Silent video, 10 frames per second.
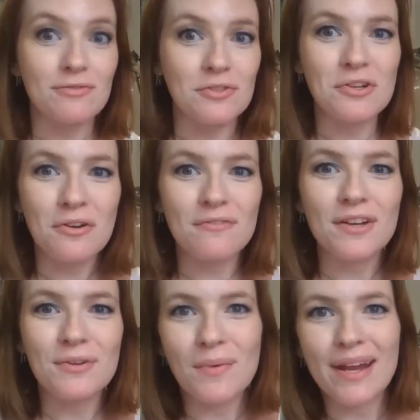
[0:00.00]
after
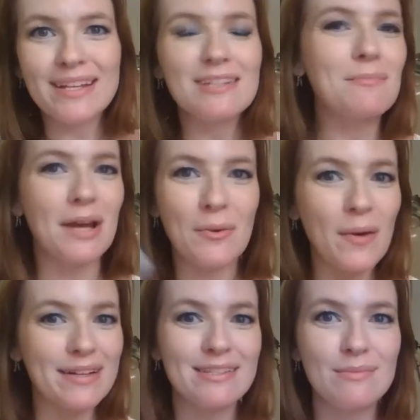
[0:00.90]
COVID, right? You might
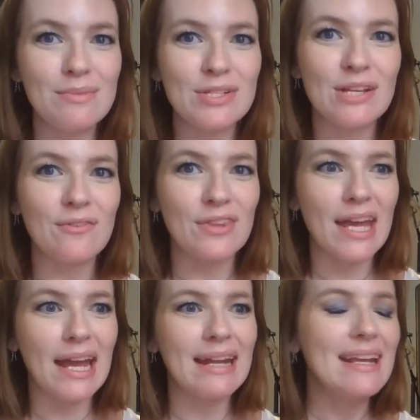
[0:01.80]
want some music for
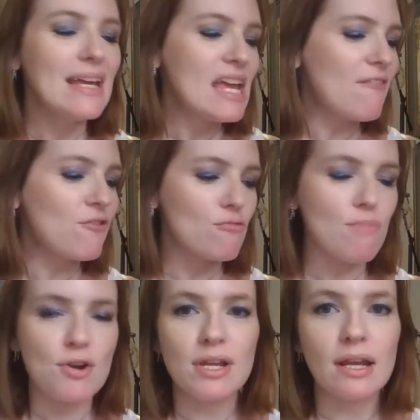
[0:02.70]
that. If you're
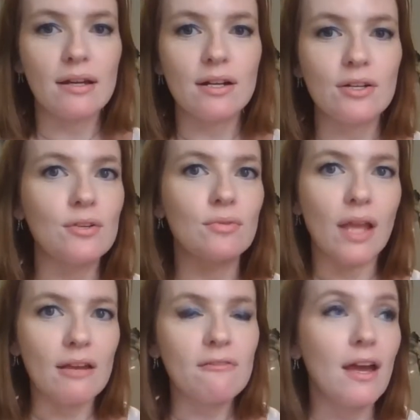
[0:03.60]
embarking on a new
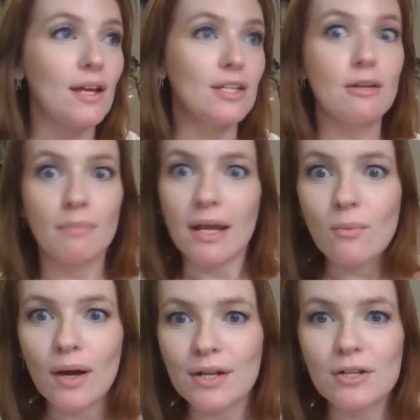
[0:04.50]
life, you
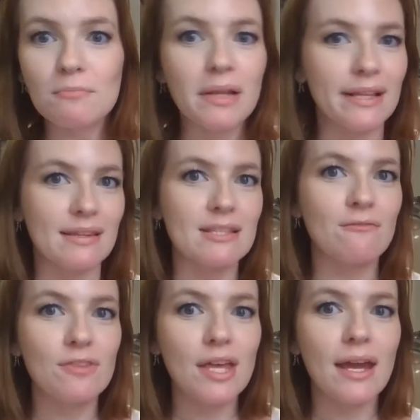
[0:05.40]
might want a new
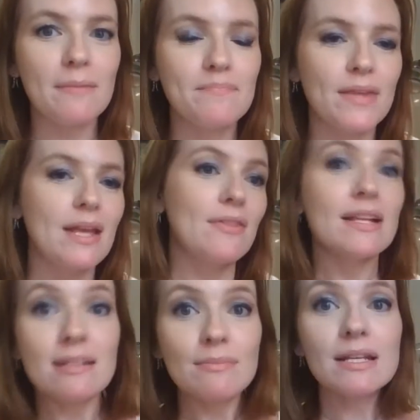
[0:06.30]
playlist for that.
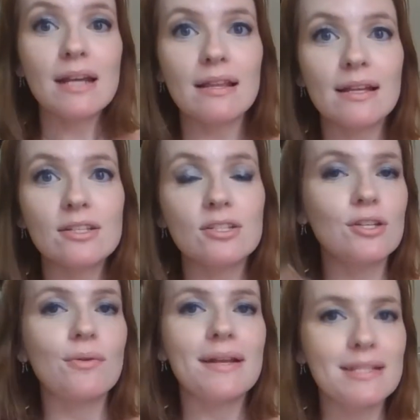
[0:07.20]
That's something I like to
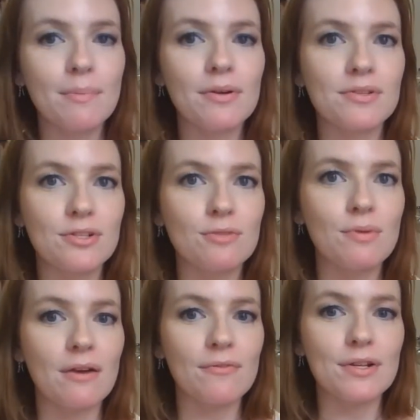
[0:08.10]
do. It's a personal
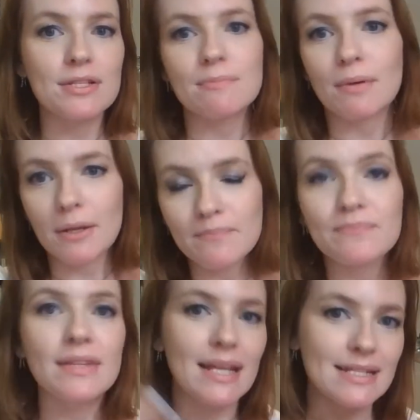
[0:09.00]
preference, but
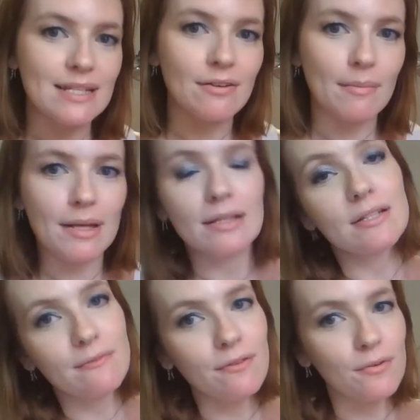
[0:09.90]
it's here on my
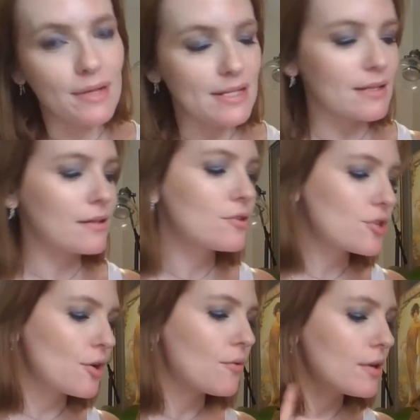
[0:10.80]
list for a reason.
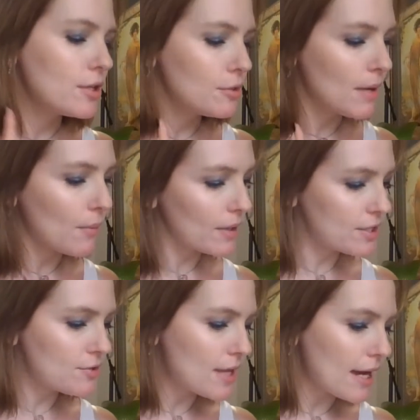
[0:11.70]
So you might want
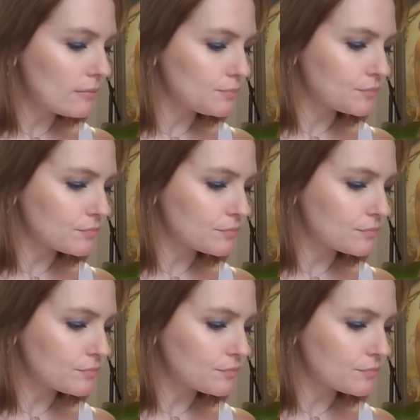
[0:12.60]
to do that.